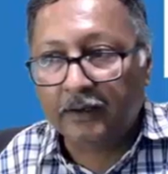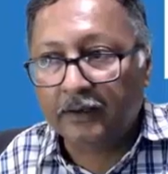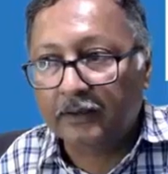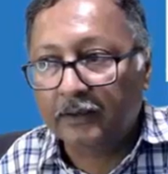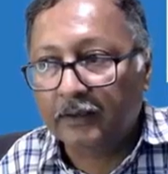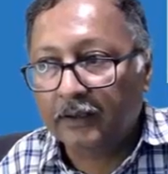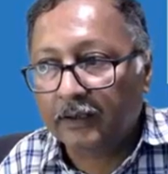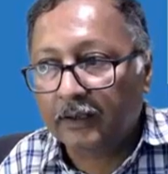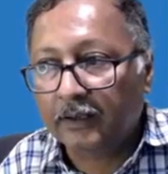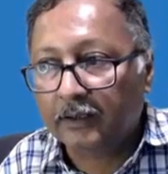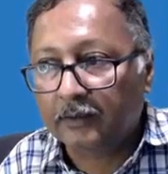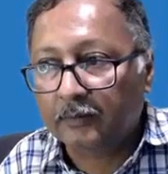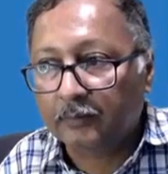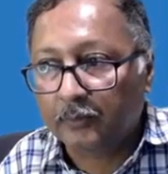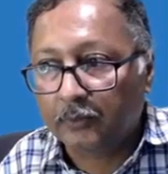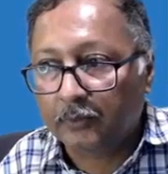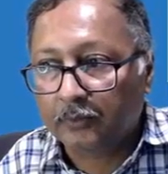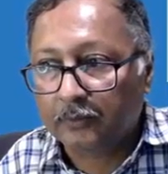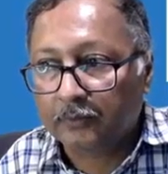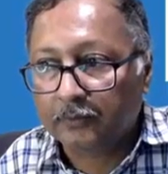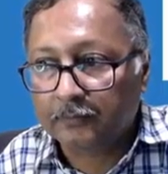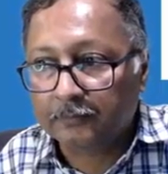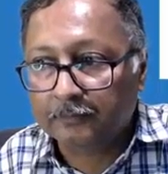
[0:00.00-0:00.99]
the cash
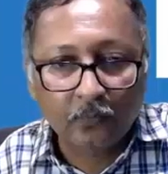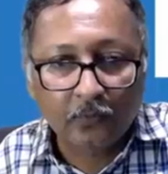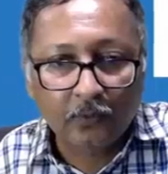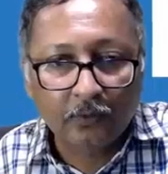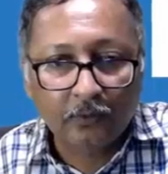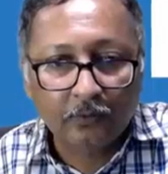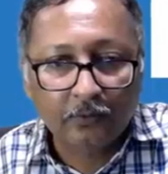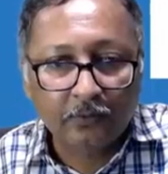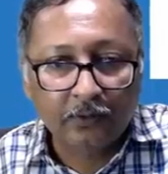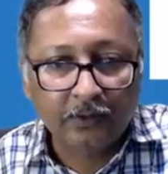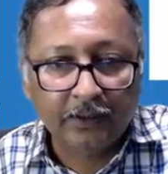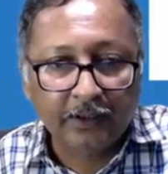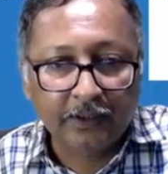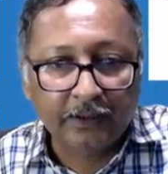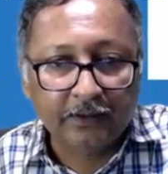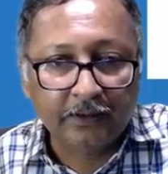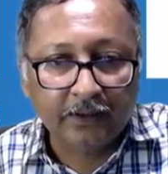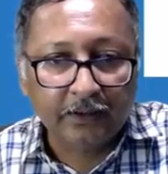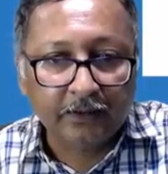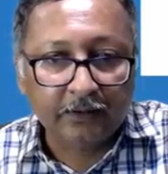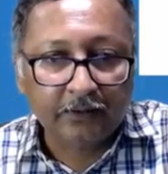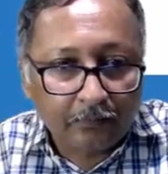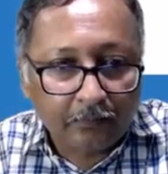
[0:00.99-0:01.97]
book. So we take
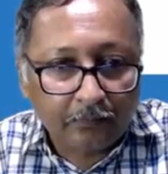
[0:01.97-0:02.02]
that.